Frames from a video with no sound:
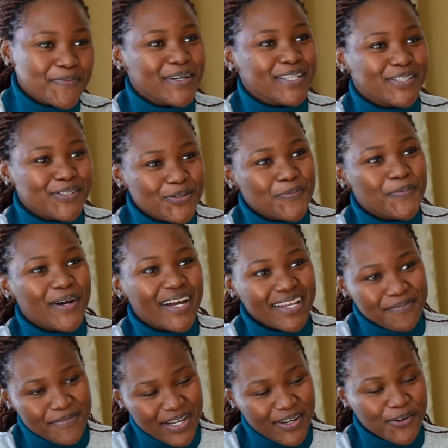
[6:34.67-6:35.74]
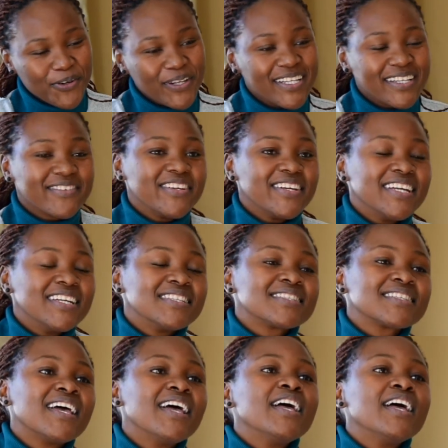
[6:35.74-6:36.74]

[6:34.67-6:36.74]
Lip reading: money to buy my raw ingredients.